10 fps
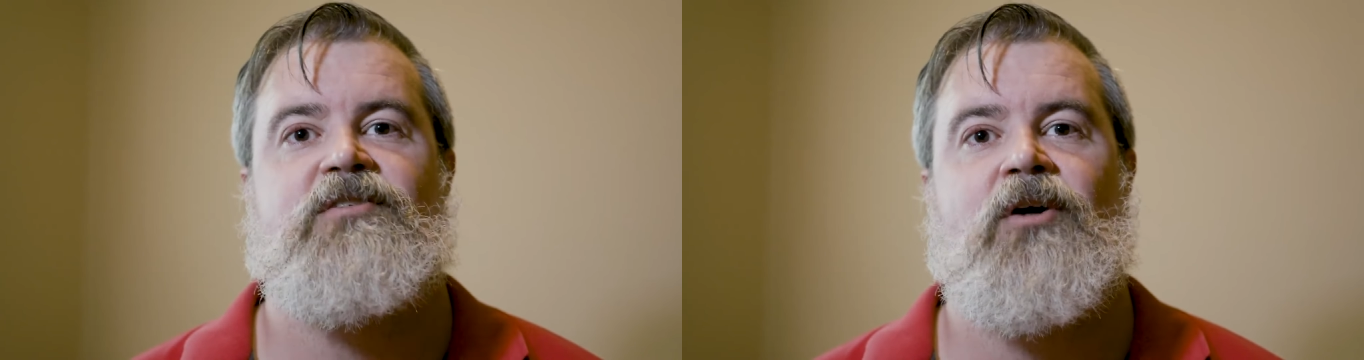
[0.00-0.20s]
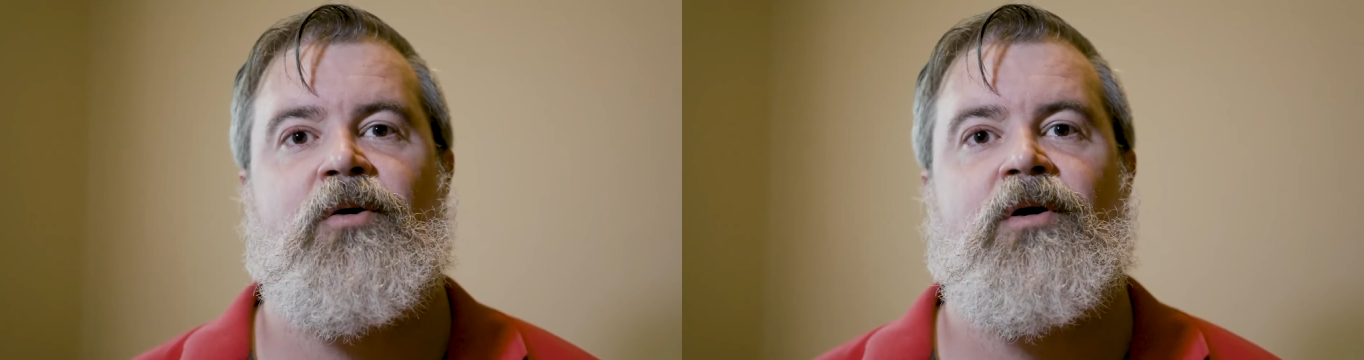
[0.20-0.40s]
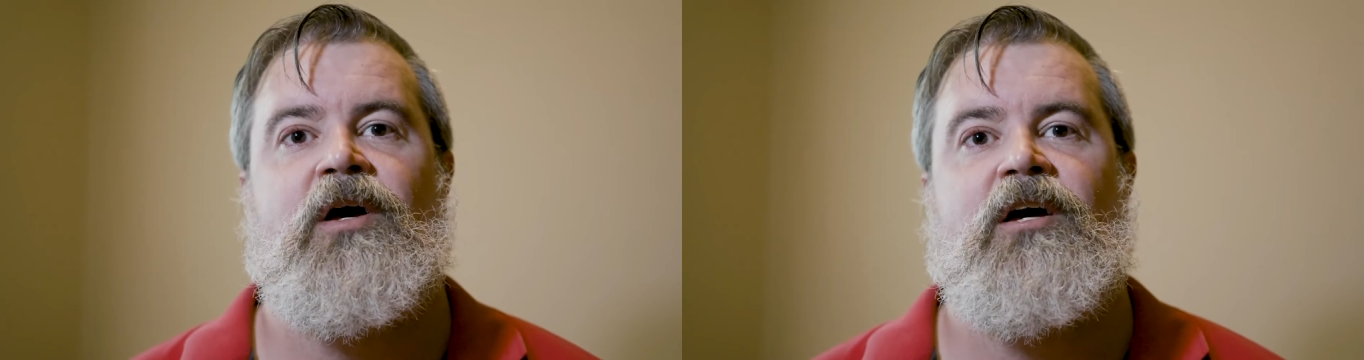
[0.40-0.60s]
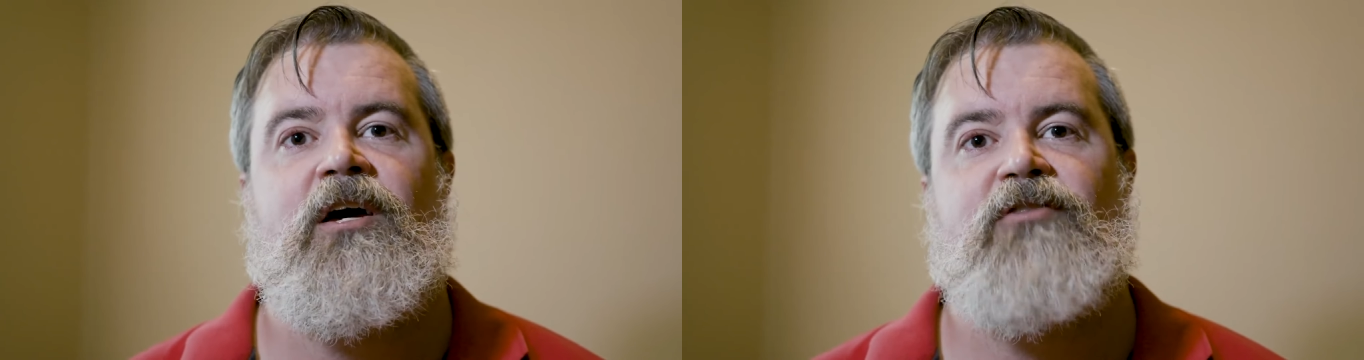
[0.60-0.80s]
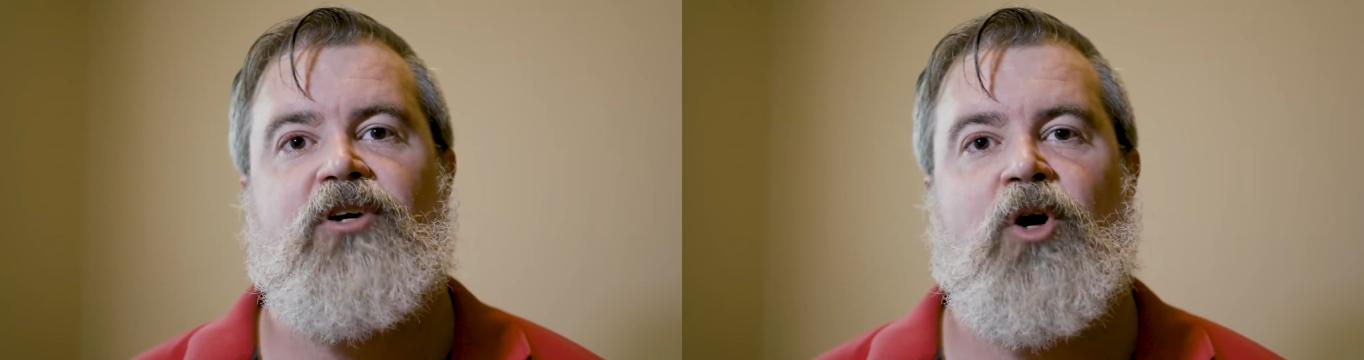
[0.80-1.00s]
So
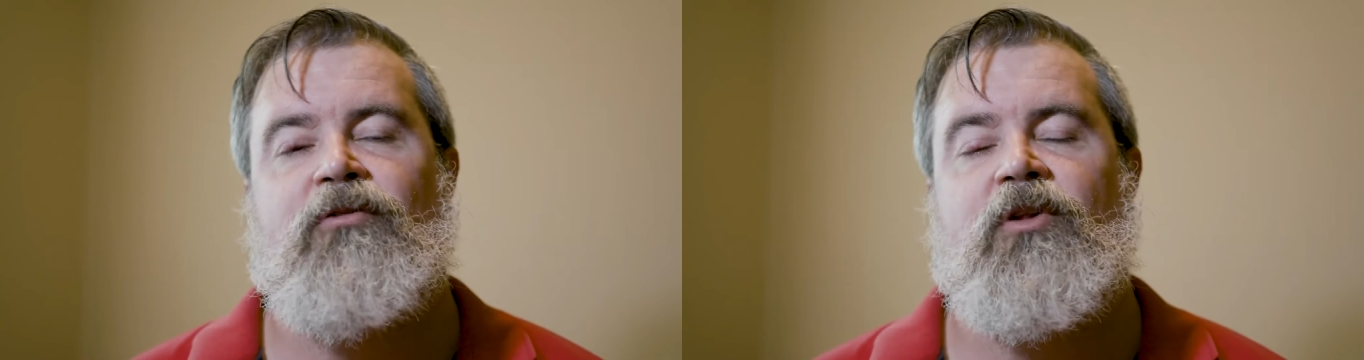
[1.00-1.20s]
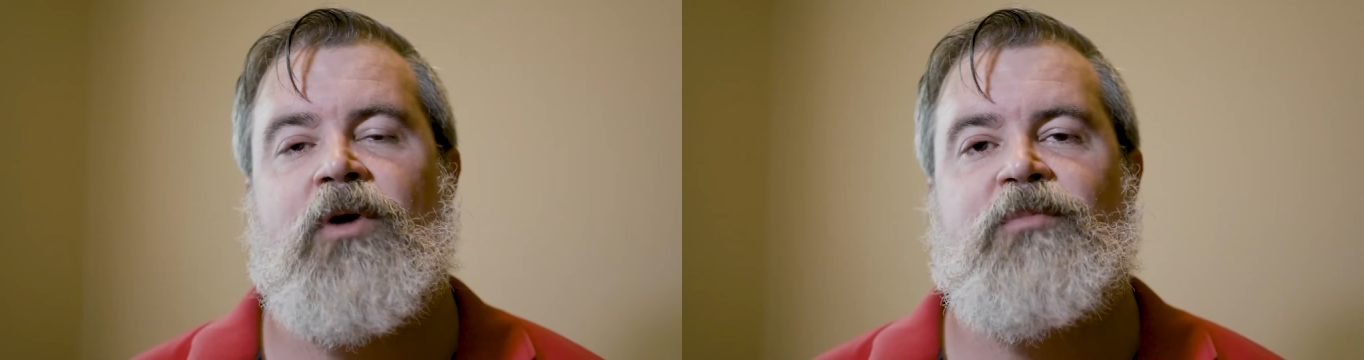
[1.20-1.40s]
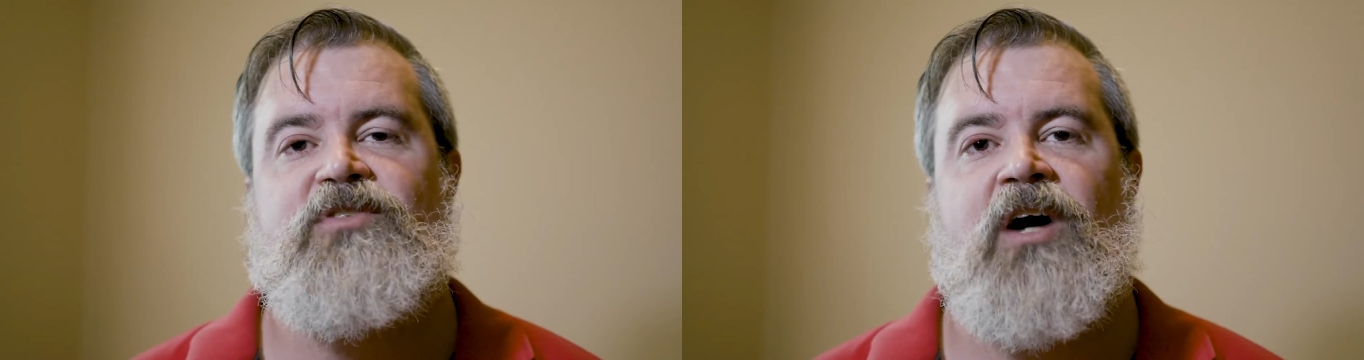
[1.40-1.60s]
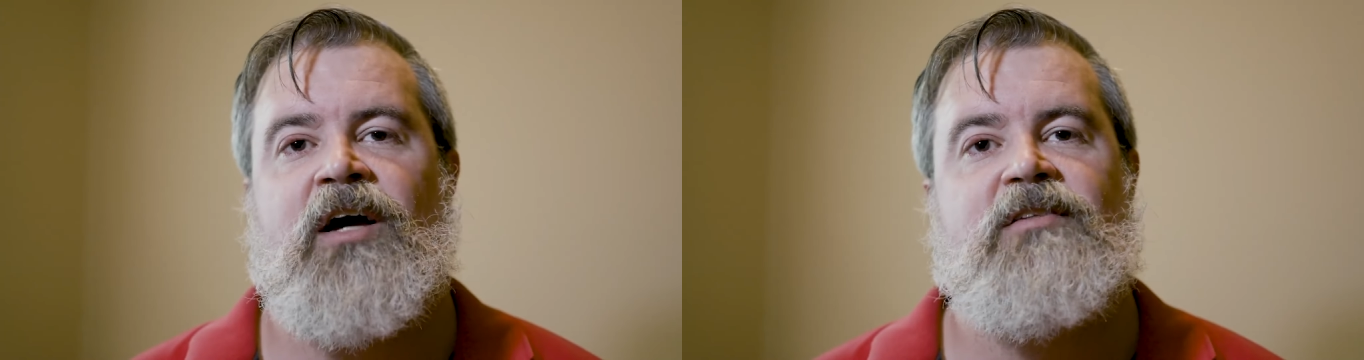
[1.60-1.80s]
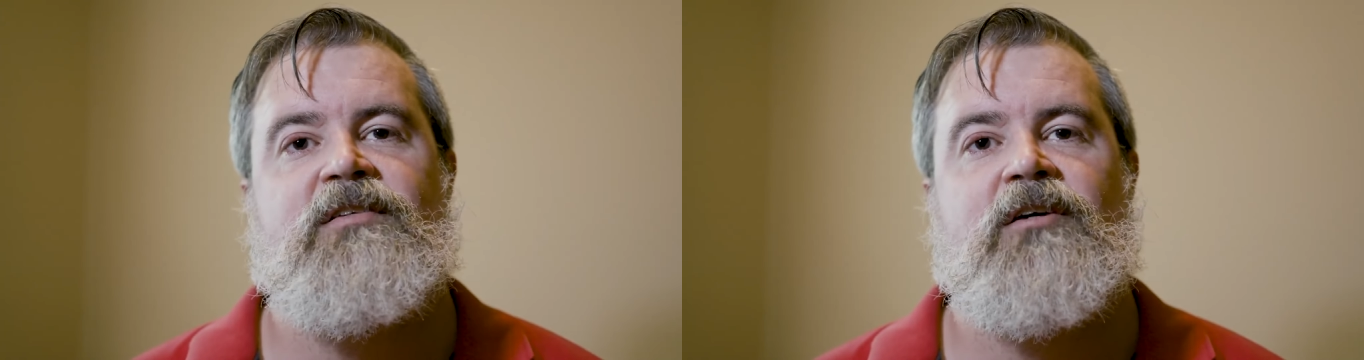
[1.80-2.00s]
if you go over to the
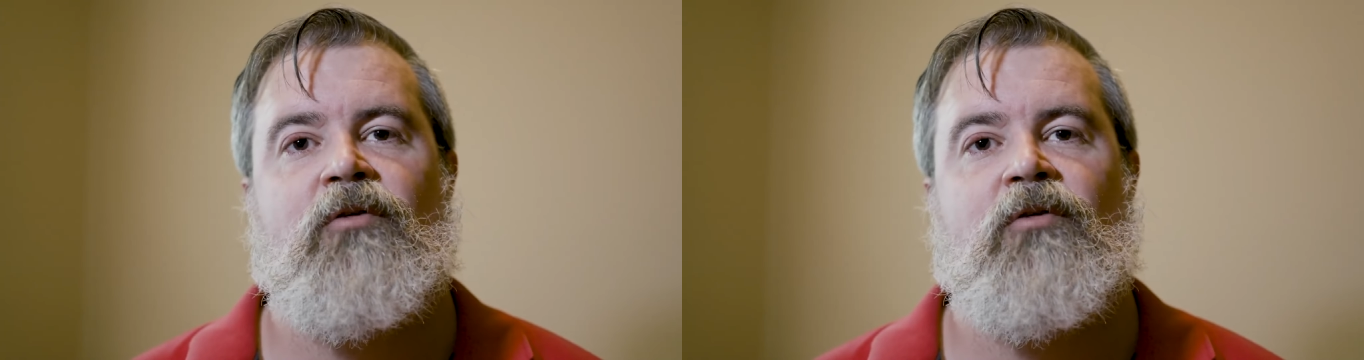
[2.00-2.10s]
website,